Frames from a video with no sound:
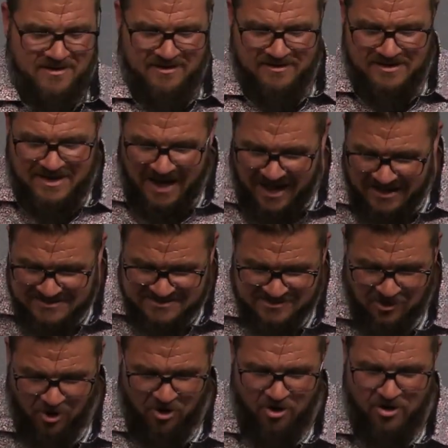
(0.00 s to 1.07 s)
God's
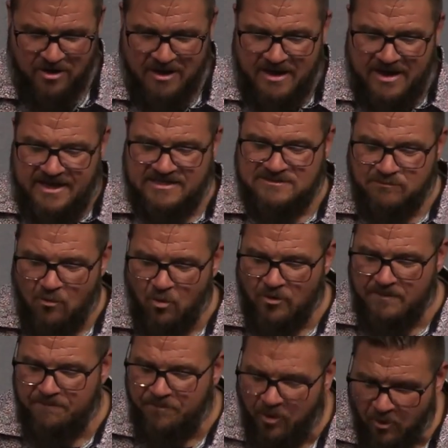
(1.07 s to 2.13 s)
law is more
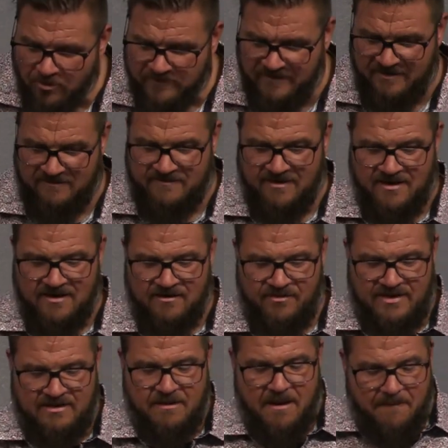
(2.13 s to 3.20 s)
important
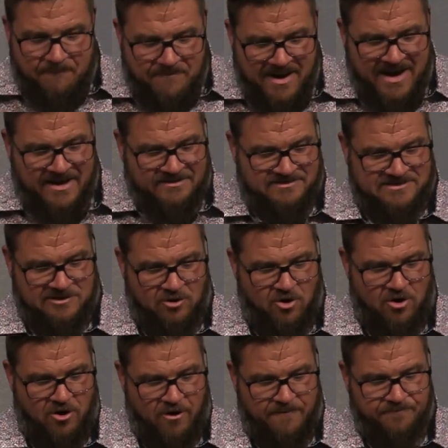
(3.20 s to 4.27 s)
than man's
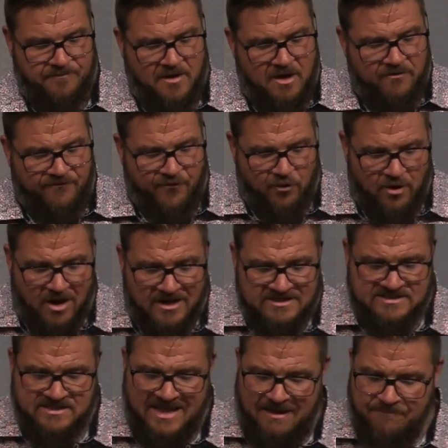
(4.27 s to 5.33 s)
law. For
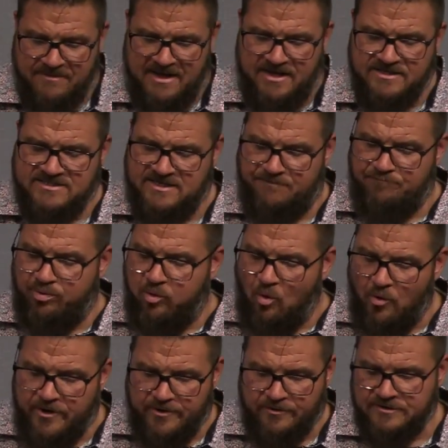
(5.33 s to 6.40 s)
us, that means
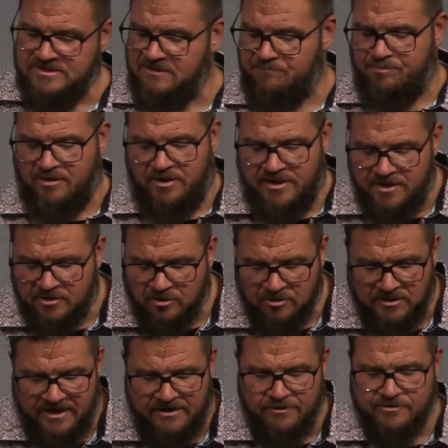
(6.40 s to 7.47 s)
employers and political
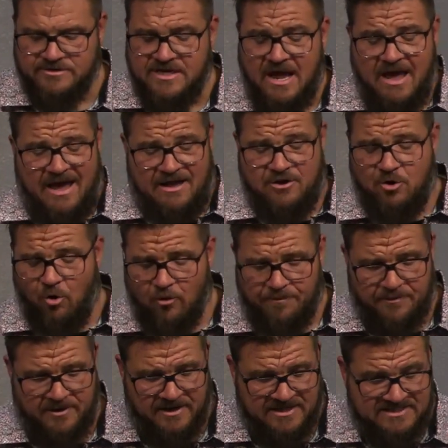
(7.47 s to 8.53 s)
leaders and
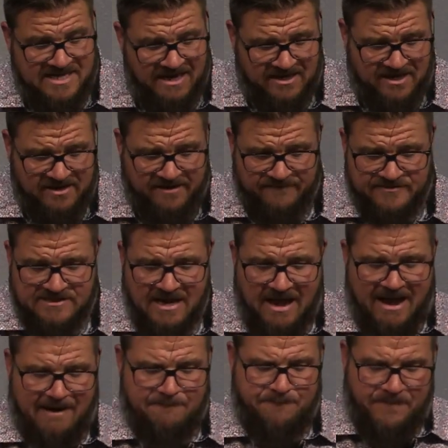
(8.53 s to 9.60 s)
corporate executives
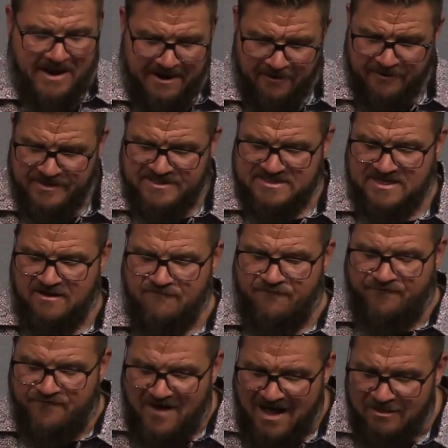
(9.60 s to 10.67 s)
and parents can
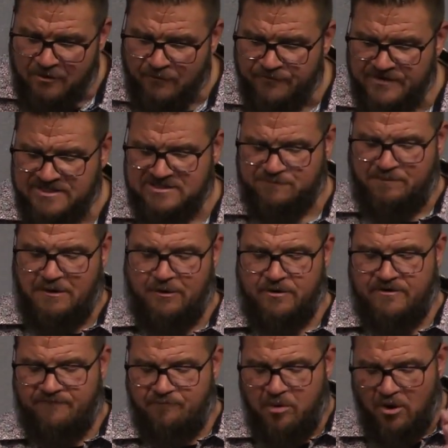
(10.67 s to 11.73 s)
follow the spirit
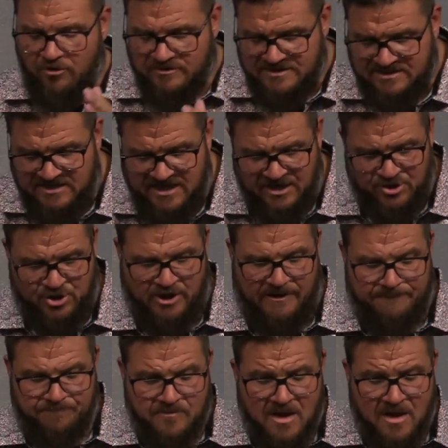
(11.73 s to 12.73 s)
of Paul's teaching